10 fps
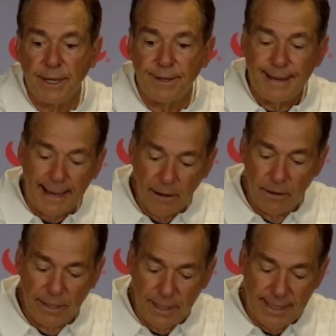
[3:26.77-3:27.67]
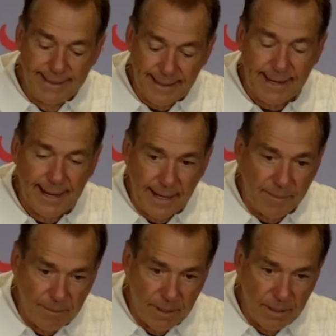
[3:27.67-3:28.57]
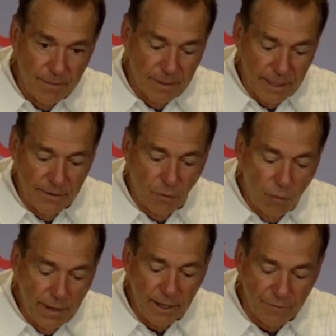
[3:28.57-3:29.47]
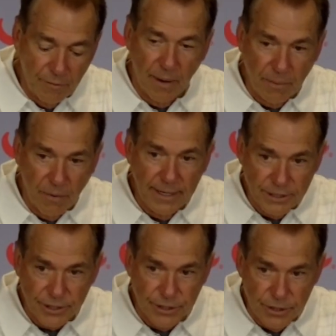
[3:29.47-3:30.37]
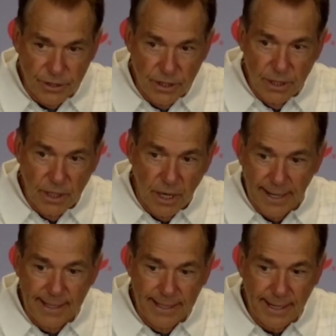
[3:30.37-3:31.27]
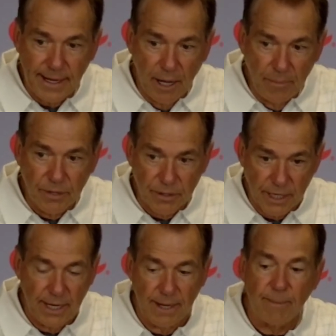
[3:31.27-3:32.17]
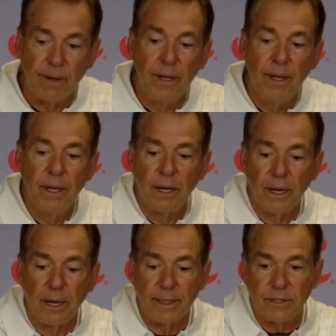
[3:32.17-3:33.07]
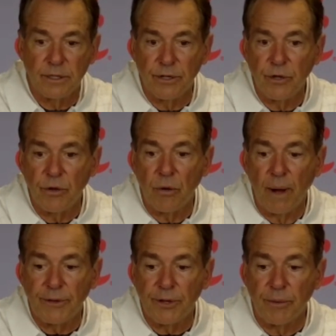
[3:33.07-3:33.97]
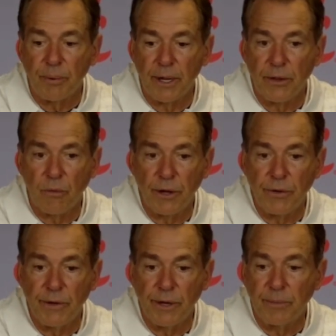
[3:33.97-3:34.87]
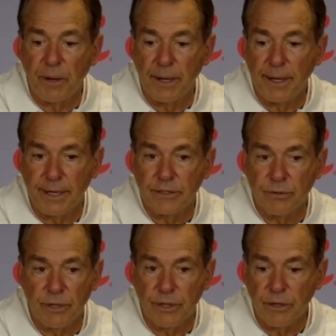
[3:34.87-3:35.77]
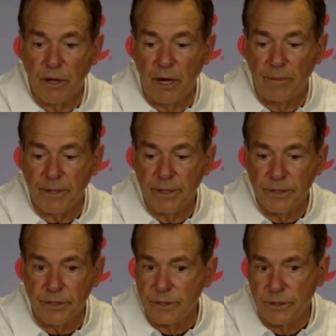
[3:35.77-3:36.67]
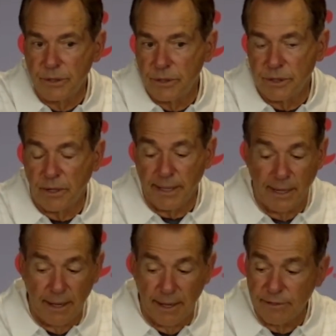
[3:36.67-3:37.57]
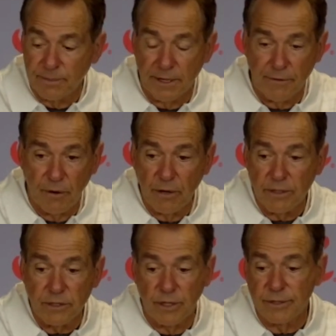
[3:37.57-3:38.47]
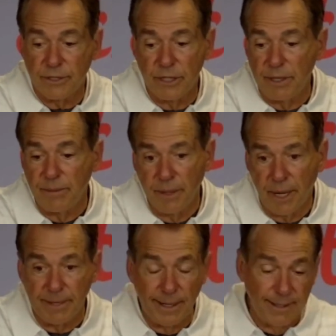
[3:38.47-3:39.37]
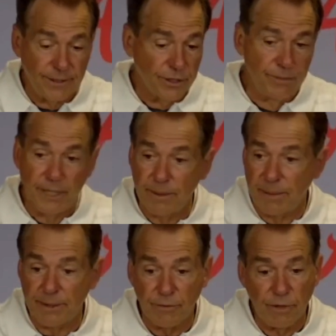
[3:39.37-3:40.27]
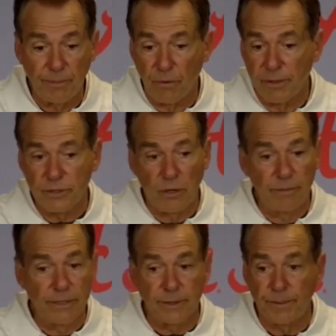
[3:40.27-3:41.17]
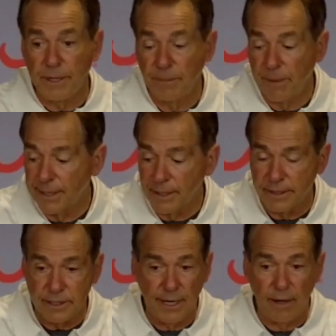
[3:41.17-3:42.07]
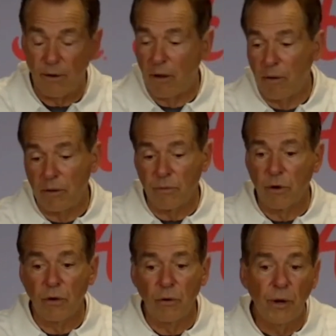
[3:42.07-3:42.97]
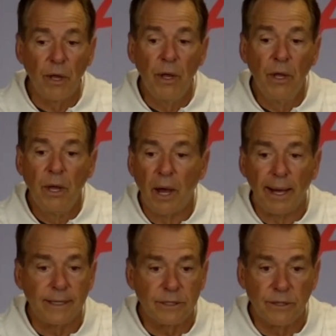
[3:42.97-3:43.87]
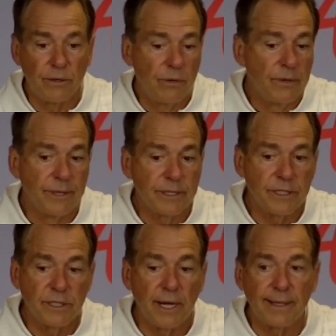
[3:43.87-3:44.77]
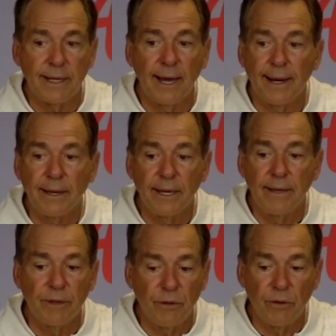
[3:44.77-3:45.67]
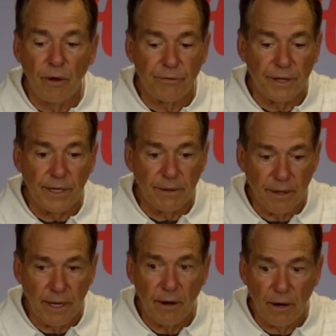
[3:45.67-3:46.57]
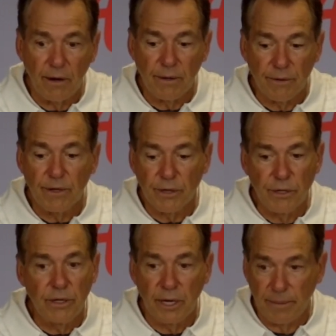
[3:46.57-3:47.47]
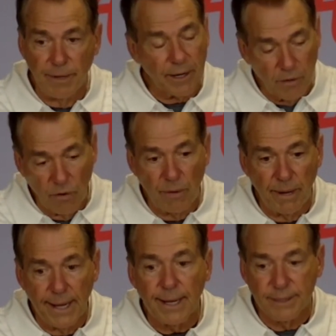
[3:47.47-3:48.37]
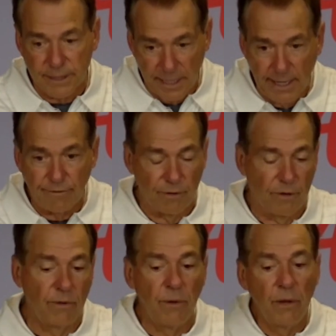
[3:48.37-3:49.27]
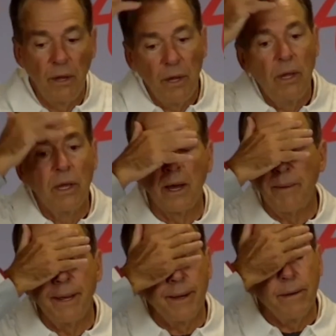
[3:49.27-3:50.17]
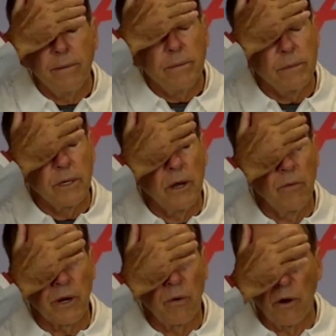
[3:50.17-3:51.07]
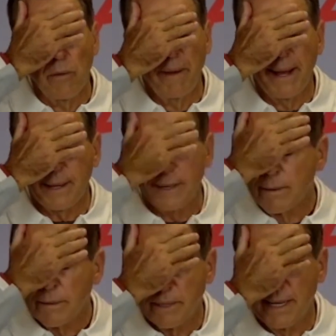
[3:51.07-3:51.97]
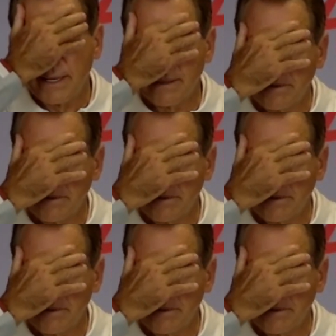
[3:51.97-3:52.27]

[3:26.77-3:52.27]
not only in the game, but in the week of preparation, right, leading up to the game, so that you can go out there and play the way you need to play against really good competition. You know, I got a lot of respect for Arkansas's team. I mean, LSU beat them by 3 points, Ole Miss beat them by a touchdown, all on the road. All right, so this is not the kind of team that you all think they are. They're a good team, and that quarterback is a handful. I mean, you know, when a quarterback can take